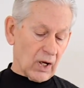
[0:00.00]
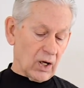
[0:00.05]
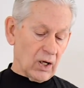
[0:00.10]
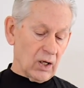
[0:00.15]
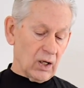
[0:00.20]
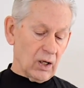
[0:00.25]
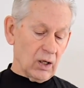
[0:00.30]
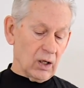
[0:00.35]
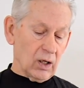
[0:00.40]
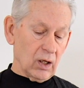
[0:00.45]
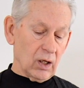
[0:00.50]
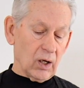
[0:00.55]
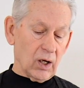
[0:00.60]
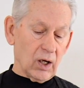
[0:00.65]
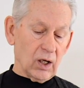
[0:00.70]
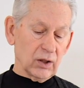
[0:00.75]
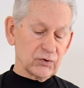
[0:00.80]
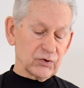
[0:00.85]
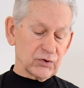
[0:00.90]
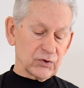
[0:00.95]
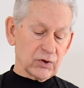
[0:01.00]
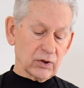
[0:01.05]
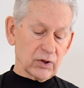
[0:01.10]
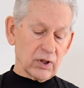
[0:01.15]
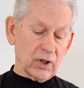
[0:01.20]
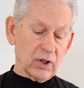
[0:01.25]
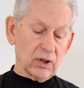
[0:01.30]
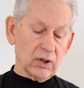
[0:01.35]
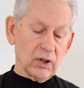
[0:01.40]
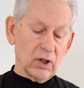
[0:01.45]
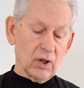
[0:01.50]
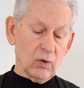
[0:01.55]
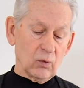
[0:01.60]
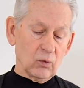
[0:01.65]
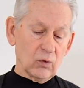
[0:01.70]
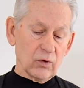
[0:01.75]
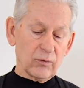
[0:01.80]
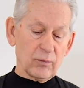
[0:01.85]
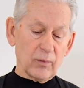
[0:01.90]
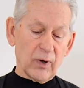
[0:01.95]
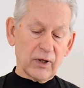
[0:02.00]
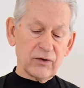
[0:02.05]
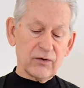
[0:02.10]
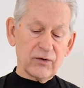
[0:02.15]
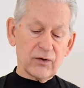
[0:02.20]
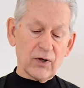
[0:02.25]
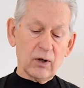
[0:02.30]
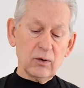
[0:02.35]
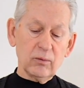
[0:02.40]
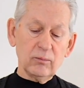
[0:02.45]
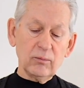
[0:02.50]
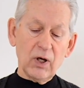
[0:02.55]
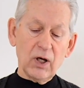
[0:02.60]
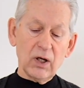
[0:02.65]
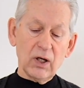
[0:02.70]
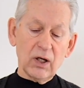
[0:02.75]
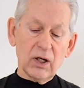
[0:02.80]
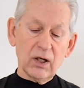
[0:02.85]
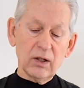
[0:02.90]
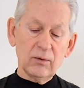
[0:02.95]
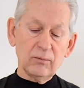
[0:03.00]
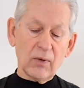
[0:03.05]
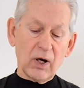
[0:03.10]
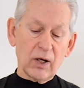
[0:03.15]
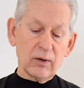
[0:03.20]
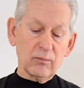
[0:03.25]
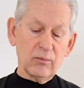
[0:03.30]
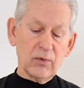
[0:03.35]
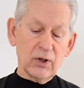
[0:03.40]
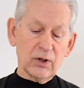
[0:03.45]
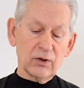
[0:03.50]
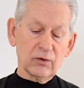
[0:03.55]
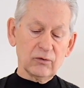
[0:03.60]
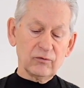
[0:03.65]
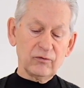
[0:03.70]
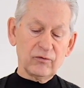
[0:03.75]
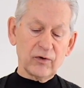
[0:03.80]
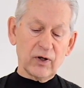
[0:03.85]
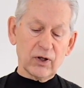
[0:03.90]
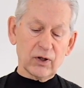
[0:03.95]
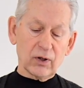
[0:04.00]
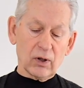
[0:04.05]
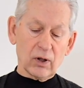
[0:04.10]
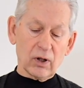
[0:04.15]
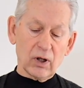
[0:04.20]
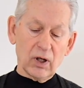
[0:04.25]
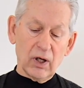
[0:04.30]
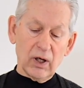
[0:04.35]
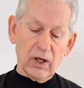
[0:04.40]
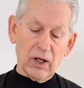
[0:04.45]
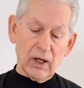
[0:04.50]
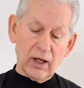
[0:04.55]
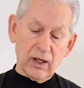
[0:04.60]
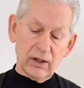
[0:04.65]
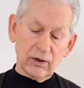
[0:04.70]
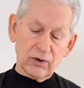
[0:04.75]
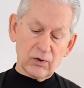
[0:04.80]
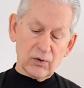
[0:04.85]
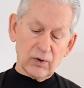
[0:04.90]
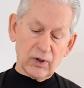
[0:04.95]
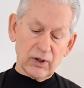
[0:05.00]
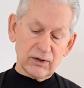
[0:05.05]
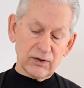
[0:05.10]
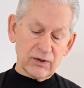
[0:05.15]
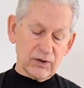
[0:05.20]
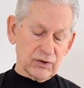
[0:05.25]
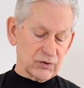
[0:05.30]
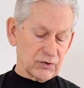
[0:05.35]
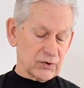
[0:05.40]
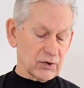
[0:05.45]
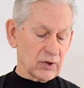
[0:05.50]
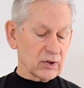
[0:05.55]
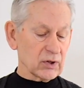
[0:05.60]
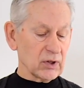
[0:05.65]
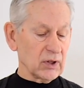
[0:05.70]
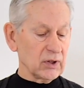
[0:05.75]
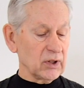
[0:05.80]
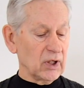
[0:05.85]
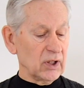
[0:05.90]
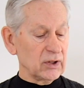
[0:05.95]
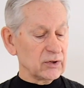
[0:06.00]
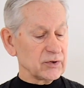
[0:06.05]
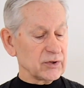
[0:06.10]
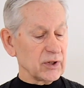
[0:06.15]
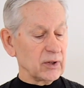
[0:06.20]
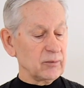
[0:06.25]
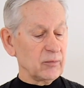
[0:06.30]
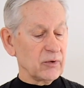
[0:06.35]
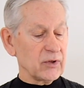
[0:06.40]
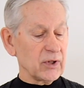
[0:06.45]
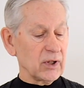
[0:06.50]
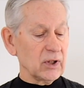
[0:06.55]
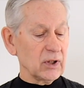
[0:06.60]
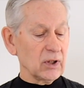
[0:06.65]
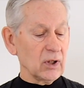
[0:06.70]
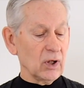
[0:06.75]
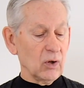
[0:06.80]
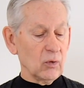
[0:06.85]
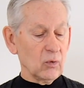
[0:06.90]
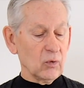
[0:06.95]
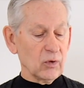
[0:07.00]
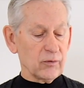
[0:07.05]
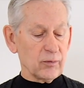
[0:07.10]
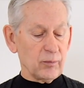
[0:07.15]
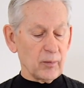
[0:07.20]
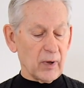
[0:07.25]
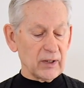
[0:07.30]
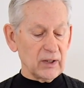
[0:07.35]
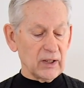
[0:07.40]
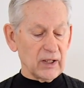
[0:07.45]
a circuit with my thumb and my middle finger and create this circuit. Same thing with my